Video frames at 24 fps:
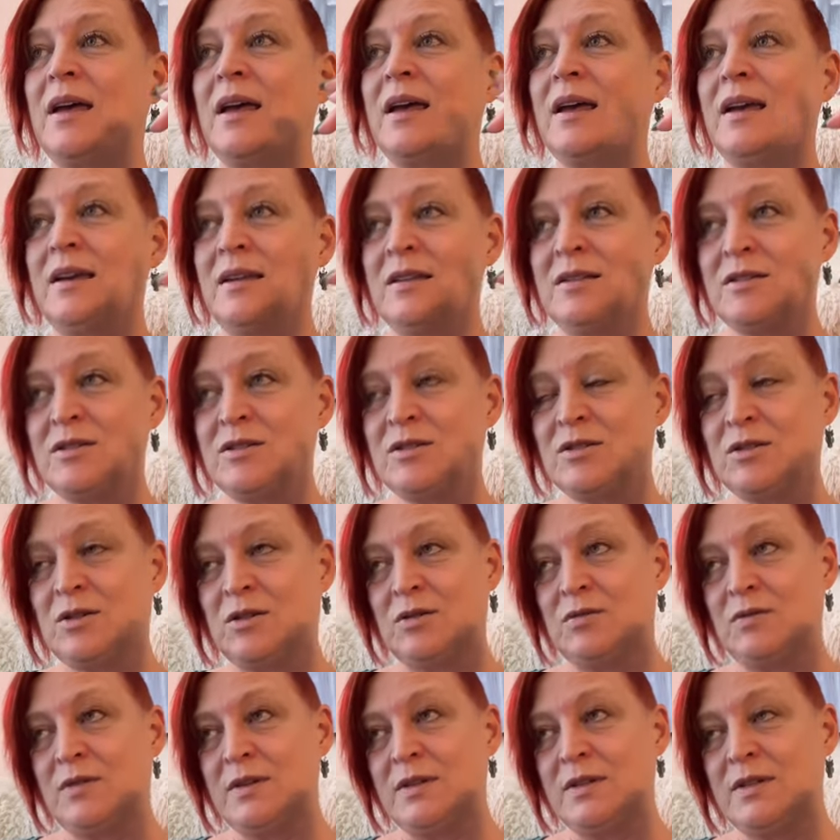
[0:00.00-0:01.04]
in
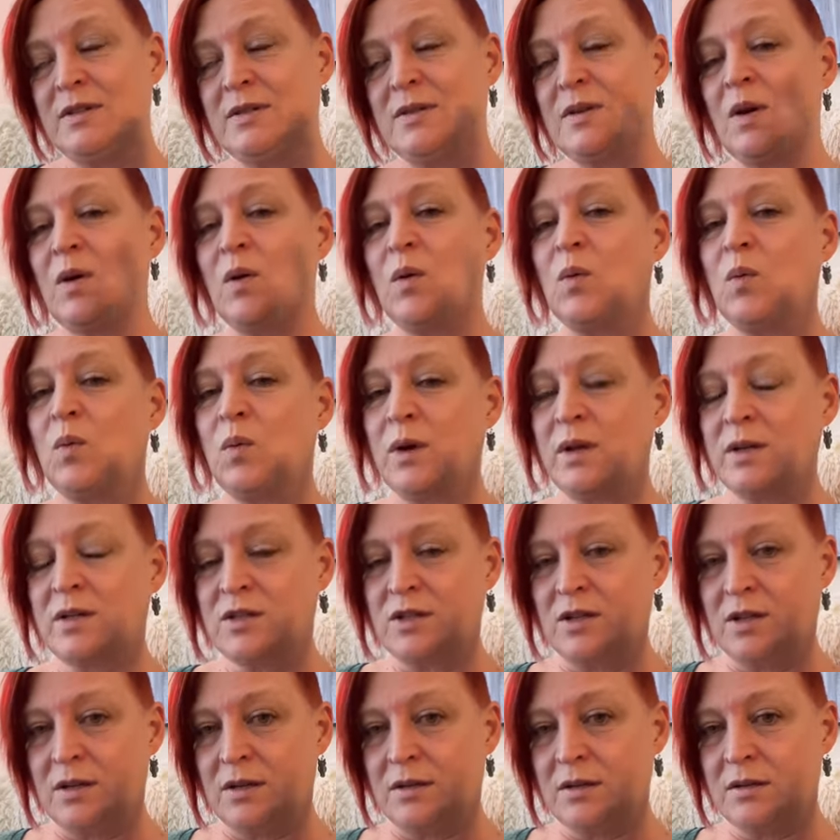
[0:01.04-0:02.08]
service, which
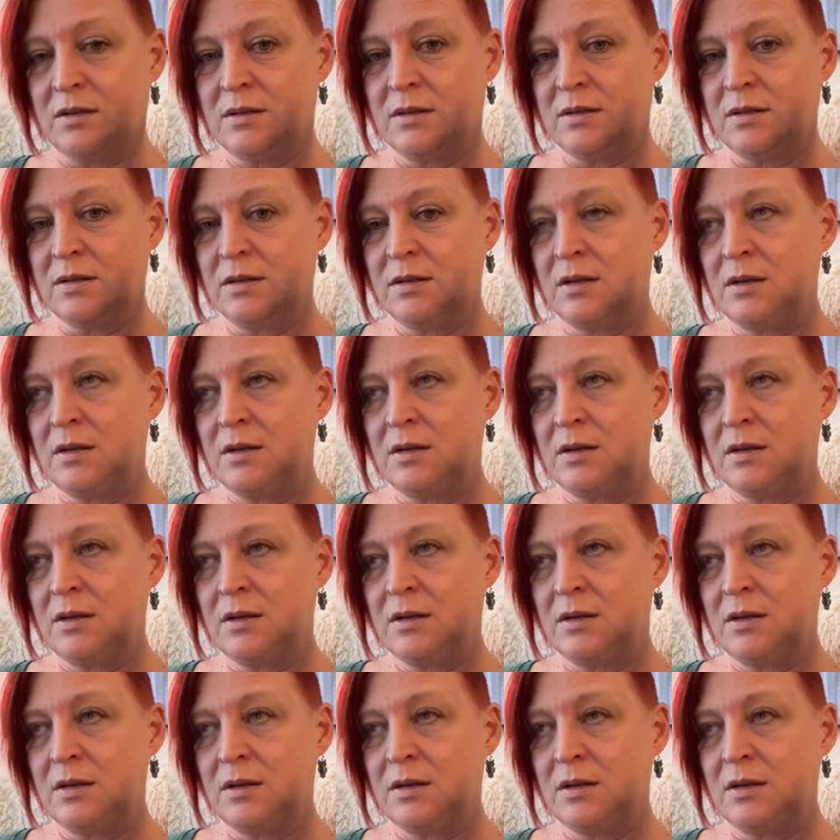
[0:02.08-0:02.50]
is